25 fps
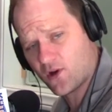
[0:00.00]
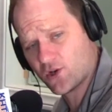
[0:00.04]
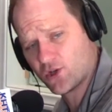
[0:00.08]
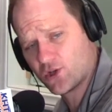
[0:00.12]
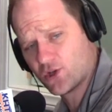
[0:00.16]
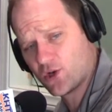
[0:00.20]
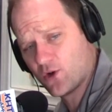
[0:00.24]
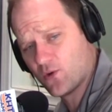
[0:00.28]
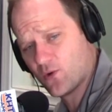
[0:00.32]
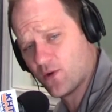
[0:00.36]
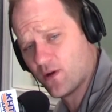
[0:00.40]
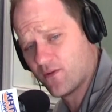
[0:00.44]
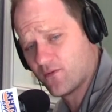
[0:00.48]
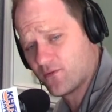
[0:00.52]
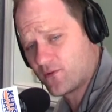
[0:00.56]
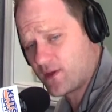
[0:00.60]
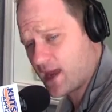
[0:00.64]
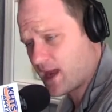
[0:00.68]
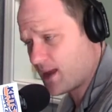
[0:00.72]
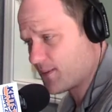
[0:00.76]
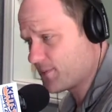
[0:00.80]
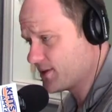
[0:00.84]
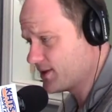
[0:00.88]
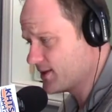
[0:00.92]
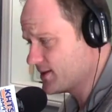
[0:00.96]
our show of
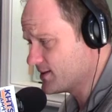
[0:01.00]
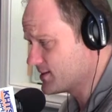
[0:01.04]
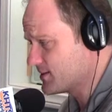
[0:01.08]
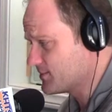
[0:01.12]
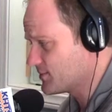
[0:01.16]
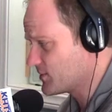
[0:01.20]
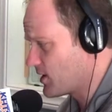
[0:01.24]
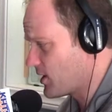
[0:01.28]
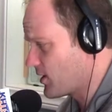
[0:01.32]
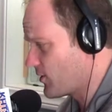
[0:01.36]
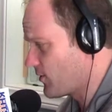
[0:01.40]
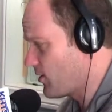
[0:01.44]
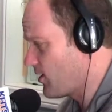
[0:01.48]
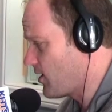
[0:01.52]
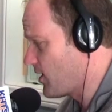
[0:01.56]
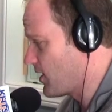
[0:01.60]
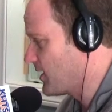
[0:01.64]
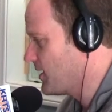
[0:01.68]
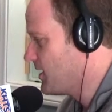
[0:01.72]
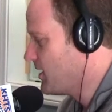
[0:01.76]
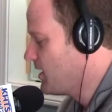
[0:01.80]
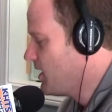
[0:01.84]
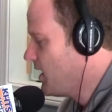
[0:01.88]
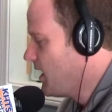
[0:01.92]
capitalism gone wrong,